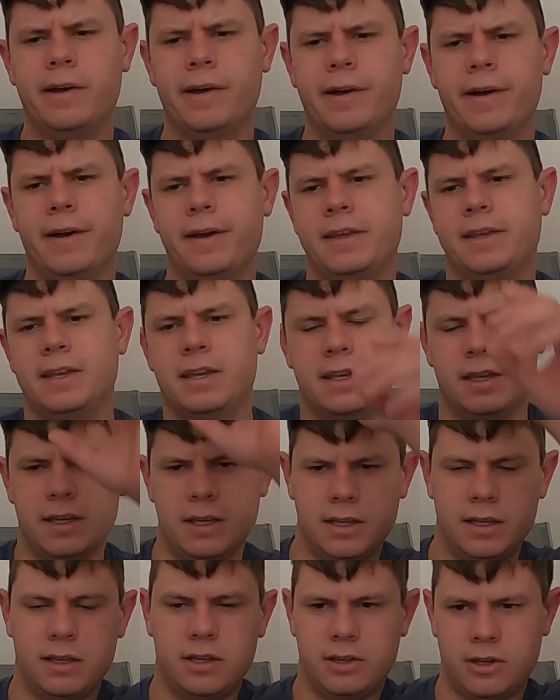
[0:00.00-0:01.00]
of
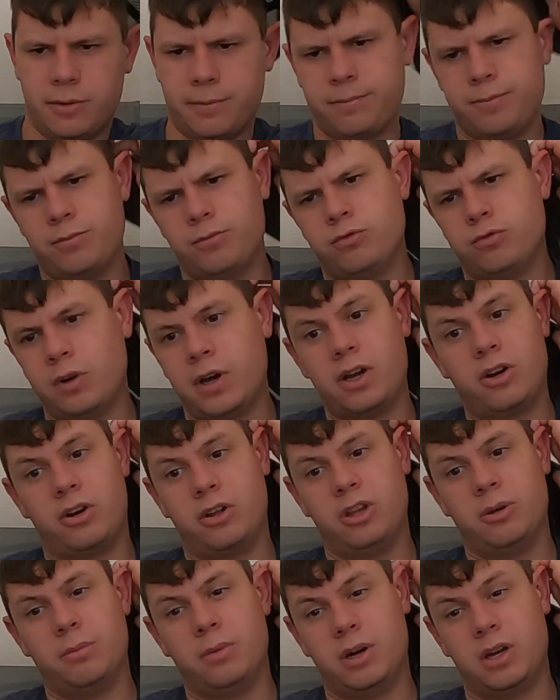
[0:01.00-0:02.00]
getting it, right
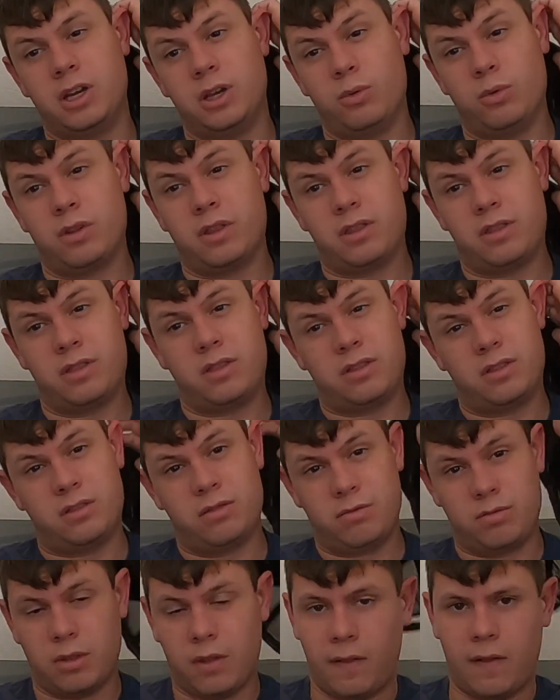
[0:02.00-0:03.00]
on the money with
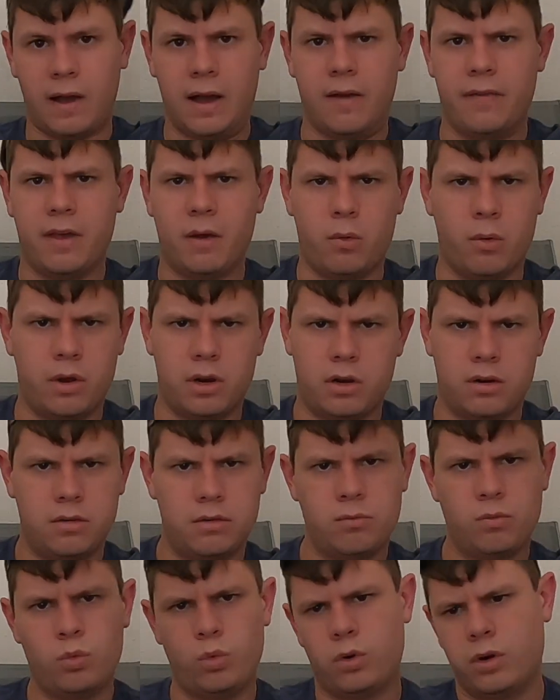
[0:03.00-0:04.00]
the line they want
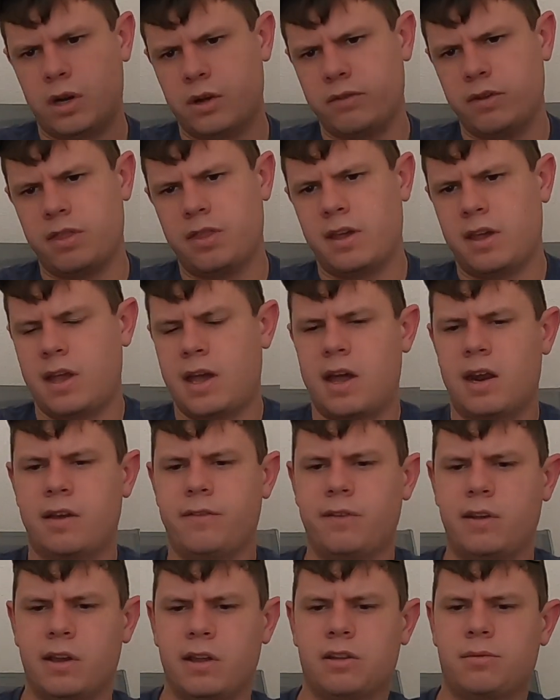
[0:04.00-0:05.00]
everything at.
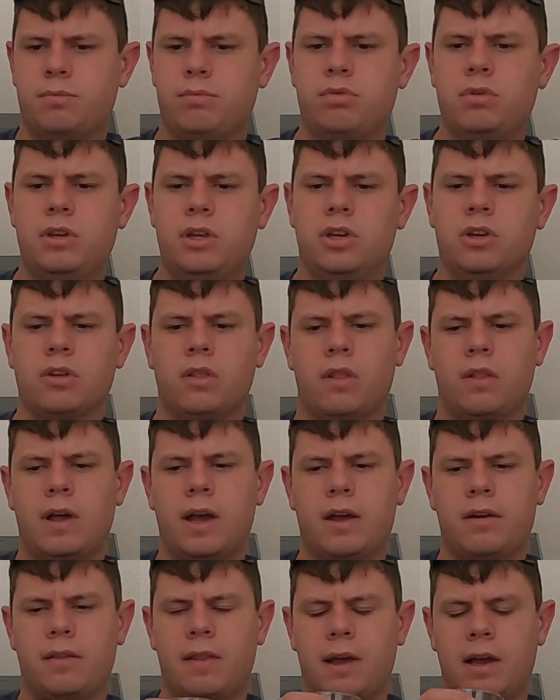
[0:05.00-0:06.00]
I feel like it's a pretty good
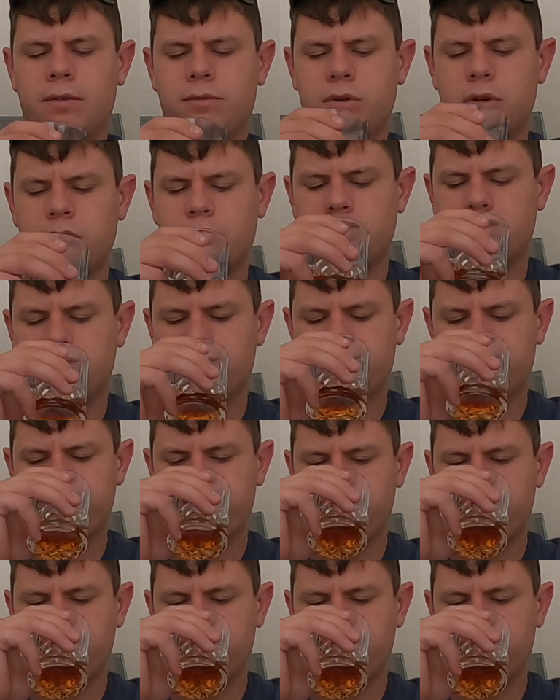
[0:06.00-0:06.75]
line for everything.